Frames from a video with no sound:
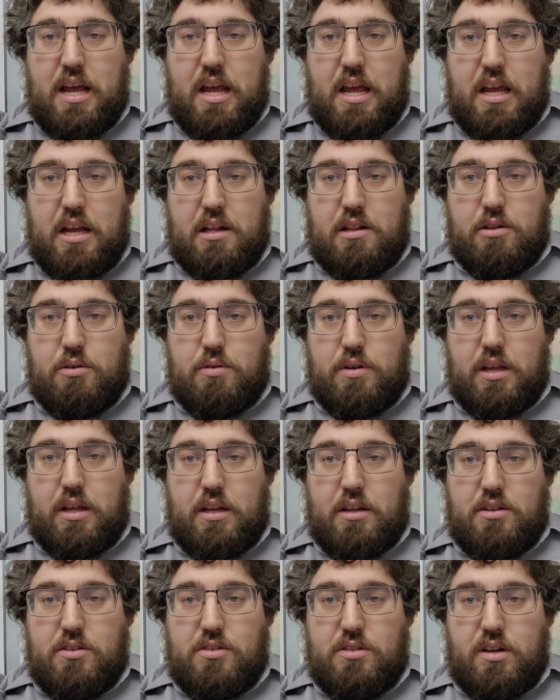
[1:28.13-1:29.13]

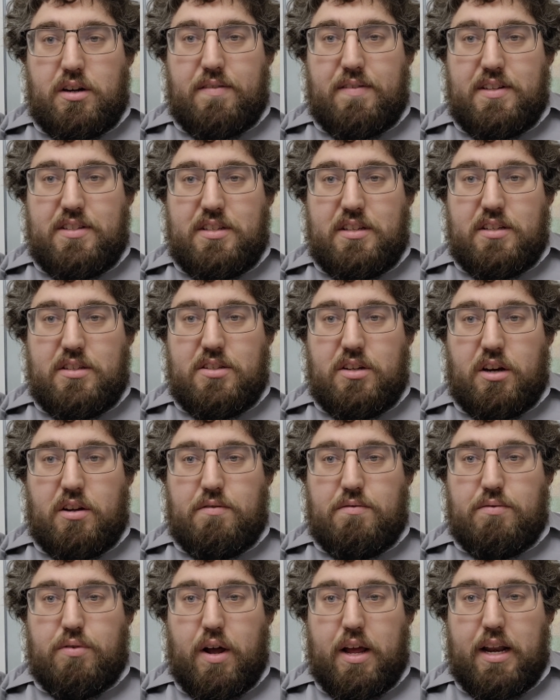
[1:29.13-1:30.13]
including services on
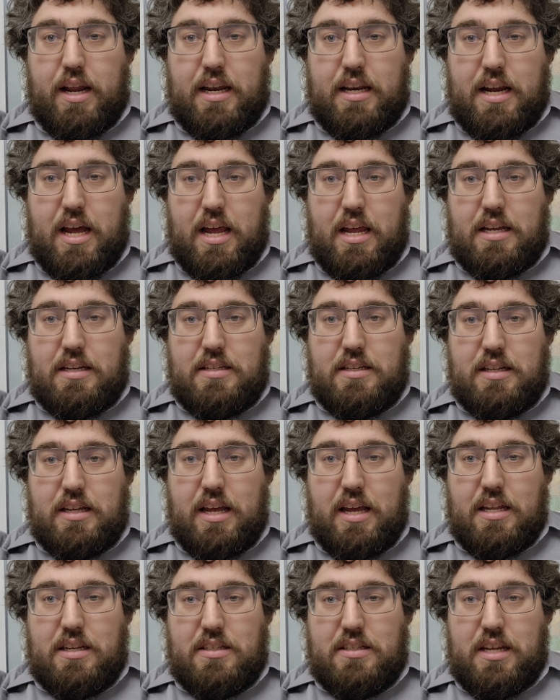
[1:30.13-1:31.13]
Friday night
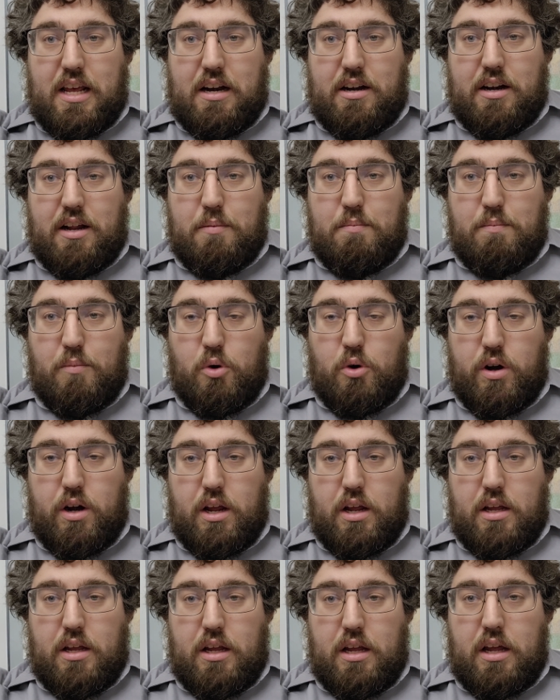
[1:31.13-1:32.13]
and Saturday
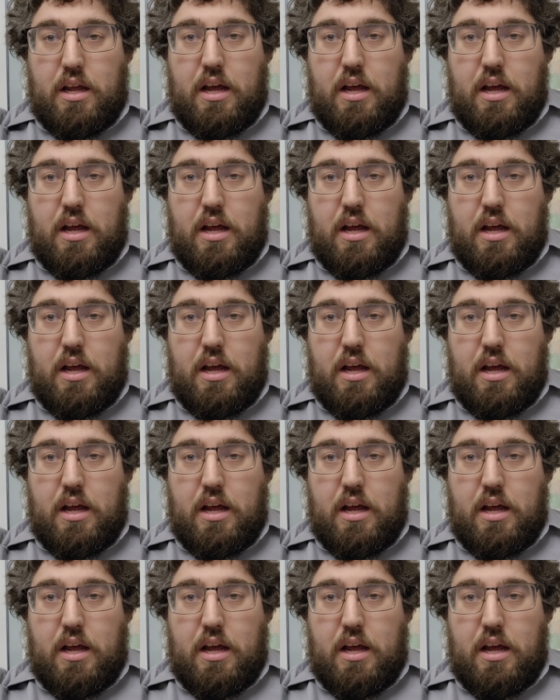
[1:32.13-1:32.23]
morning,